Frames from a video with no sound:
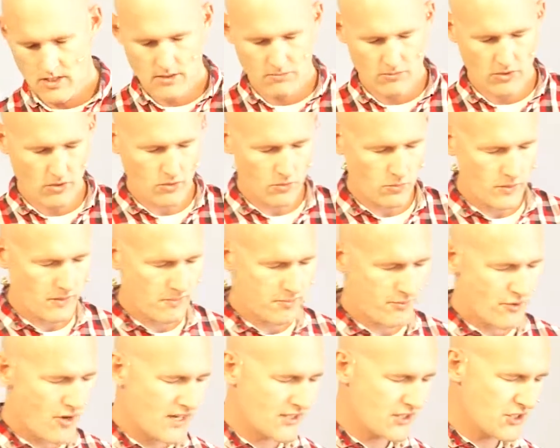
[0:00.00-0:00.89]
Lord, we
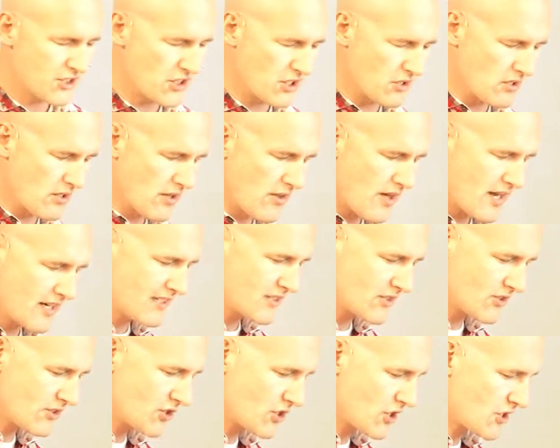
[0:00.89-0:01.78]
praise you that
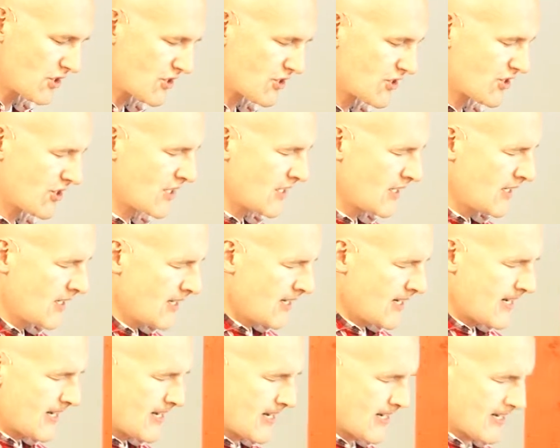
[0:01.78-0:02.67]
isn't just
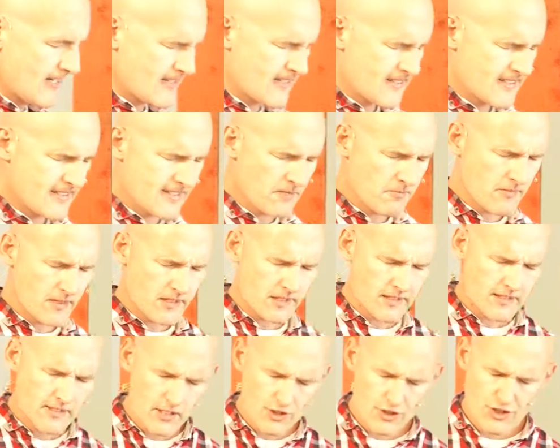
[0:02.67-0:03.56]
something
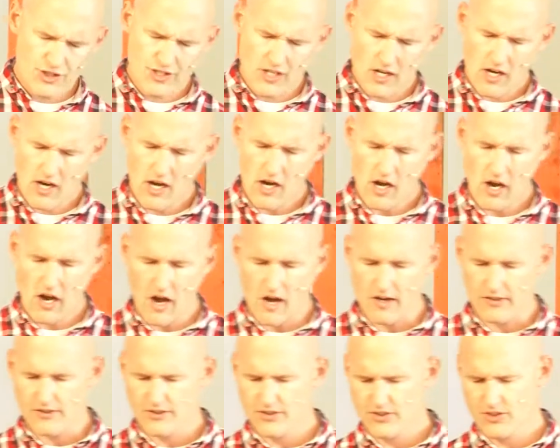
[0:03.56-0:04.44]
that touches our
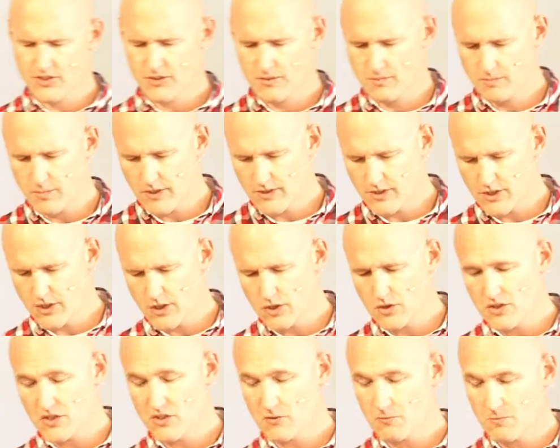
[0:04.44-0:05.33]
hearts, but that
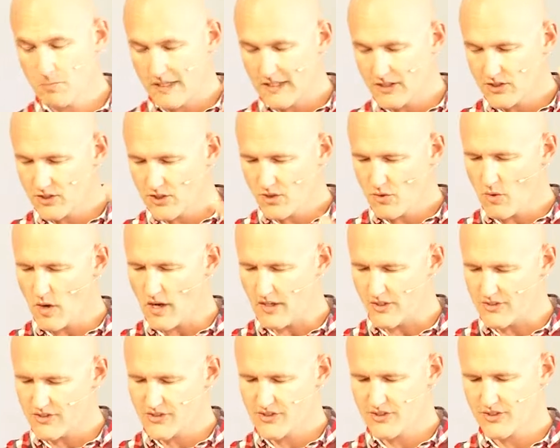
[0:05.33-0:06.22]
you speak to
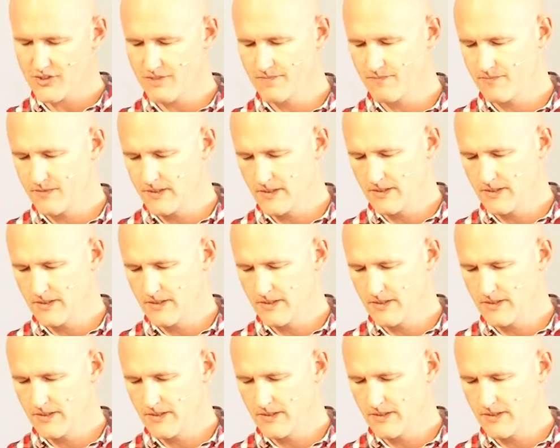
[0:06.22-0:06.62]
us.